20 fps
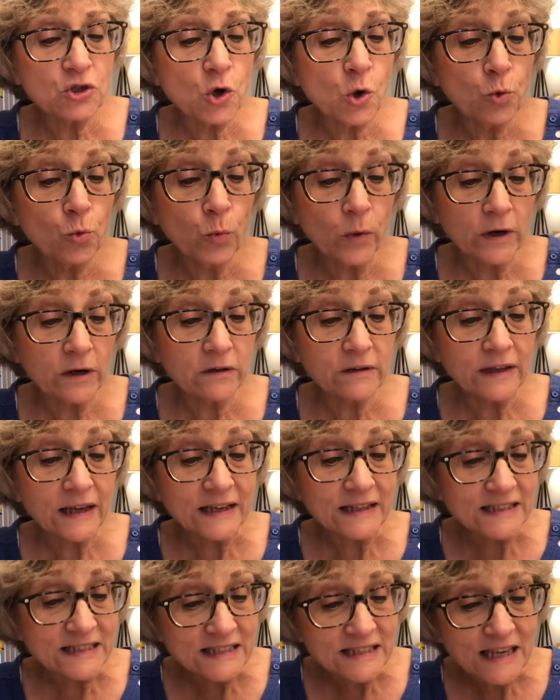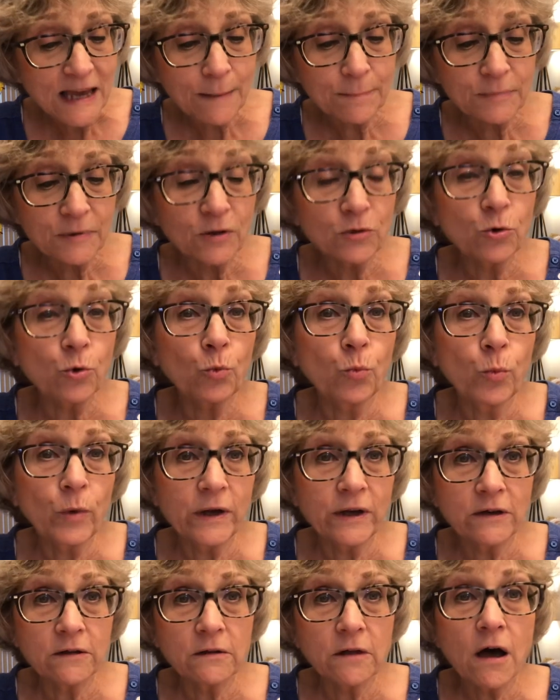no will except the
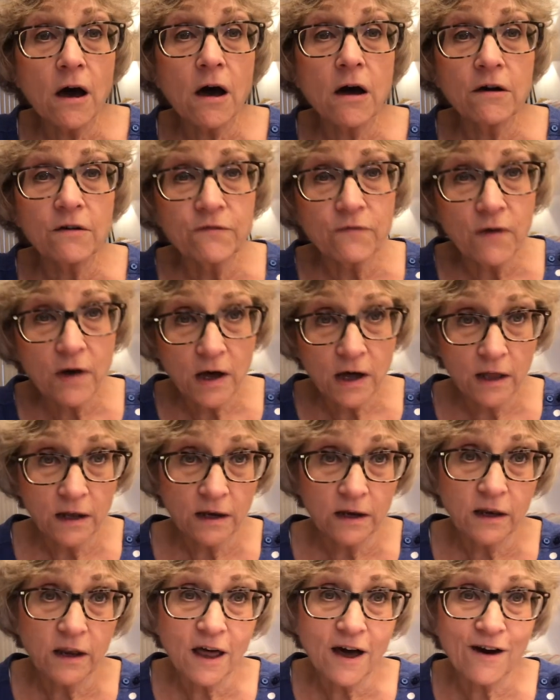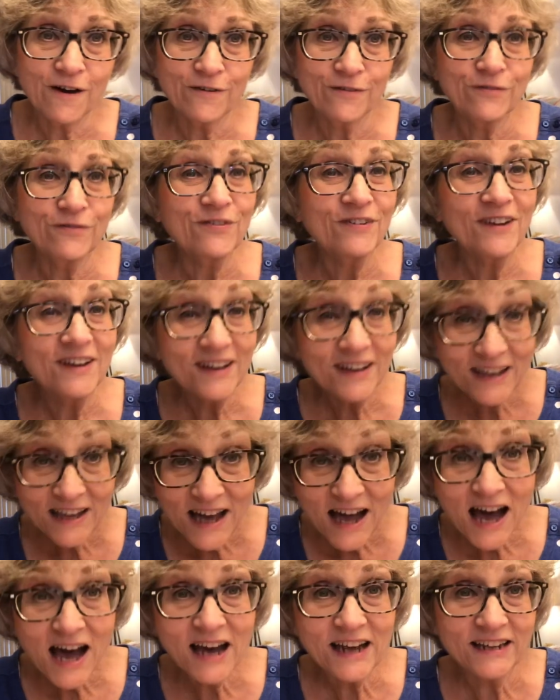will of love.
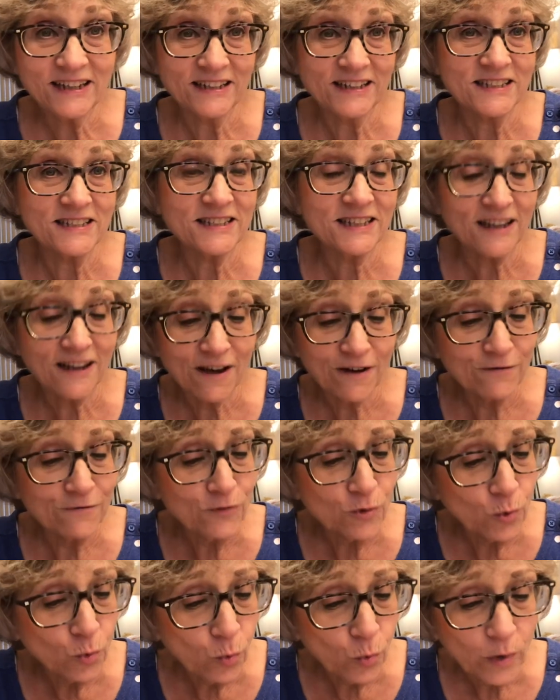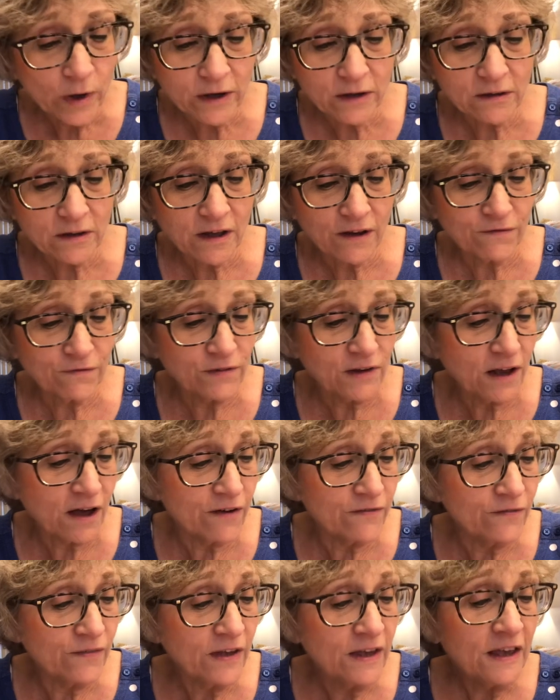God is love, the will of
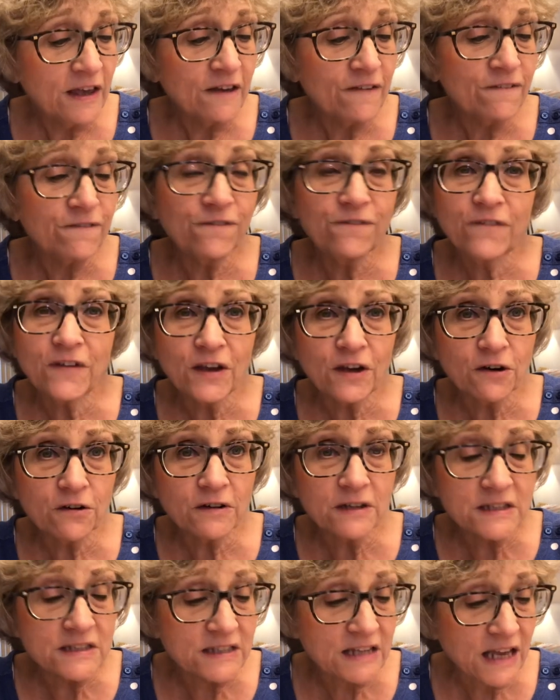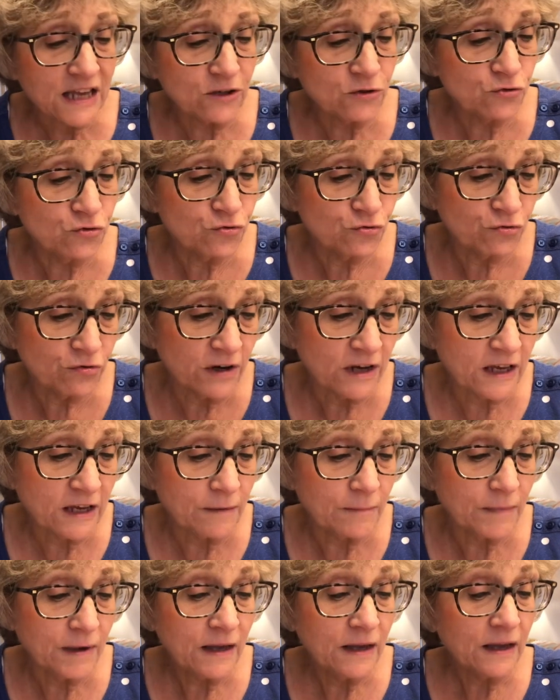love. Fear is a
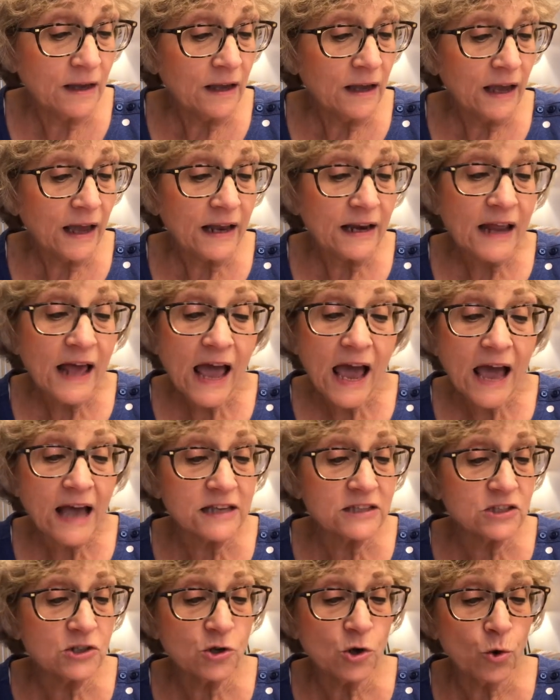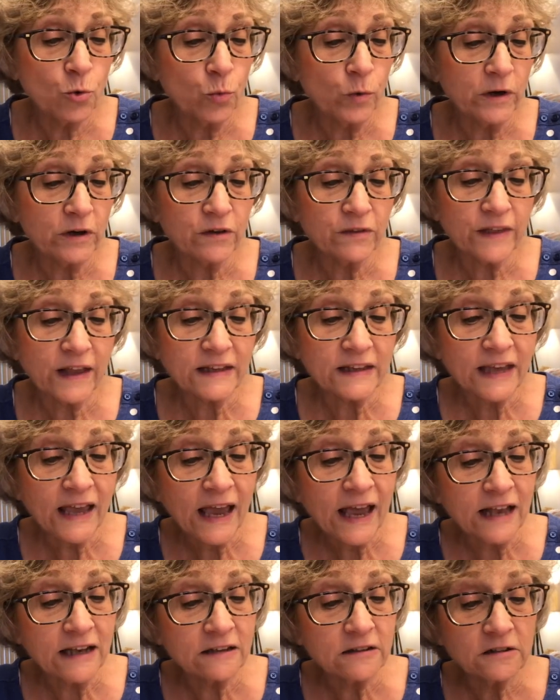dream and has no will that
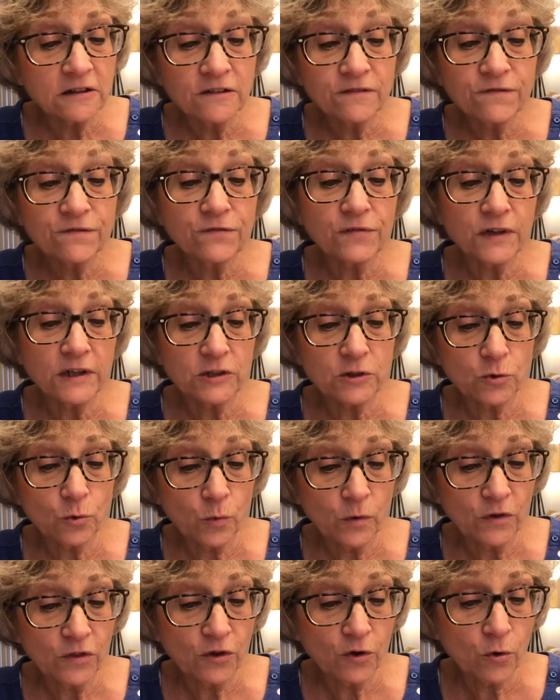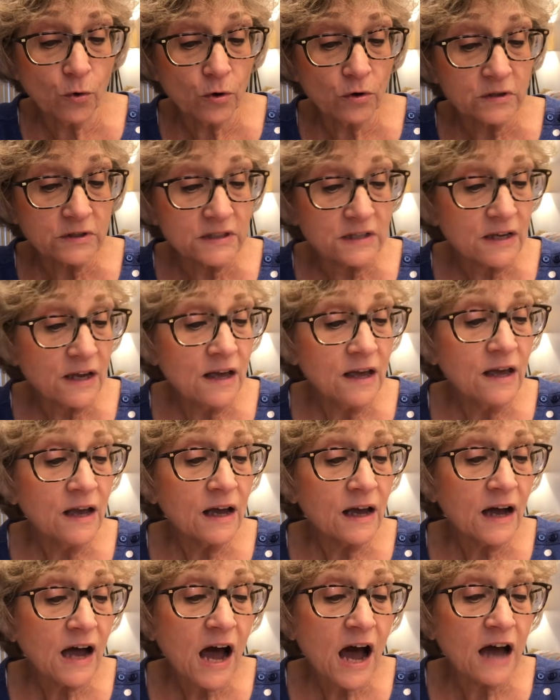can conflict with yours.
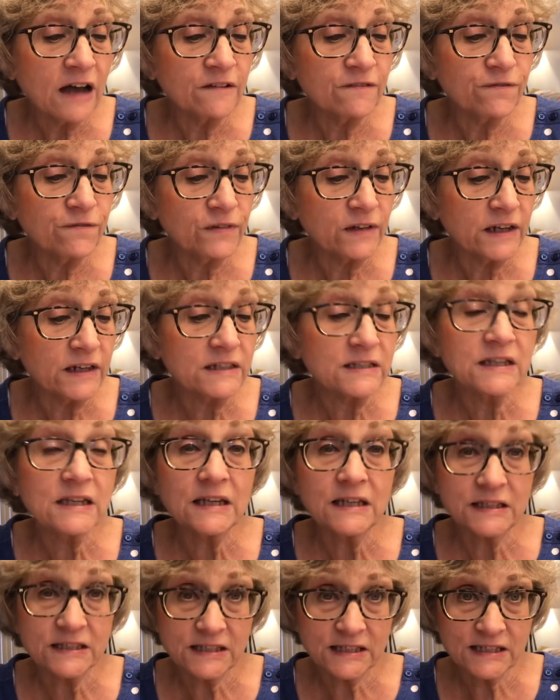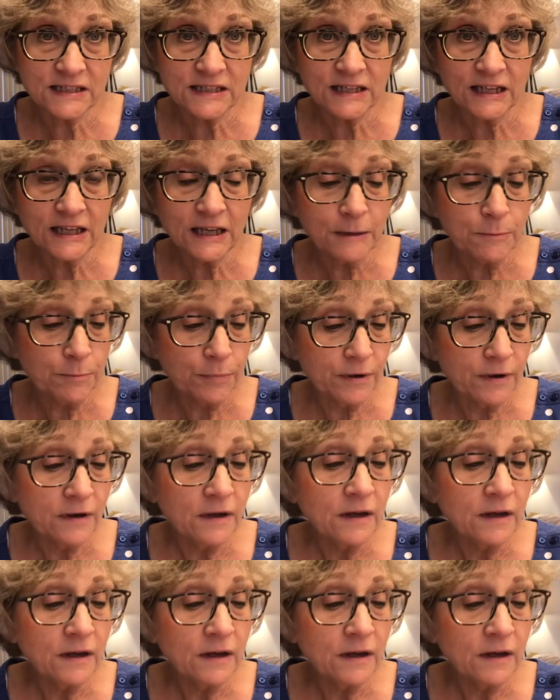Conflict is sleep,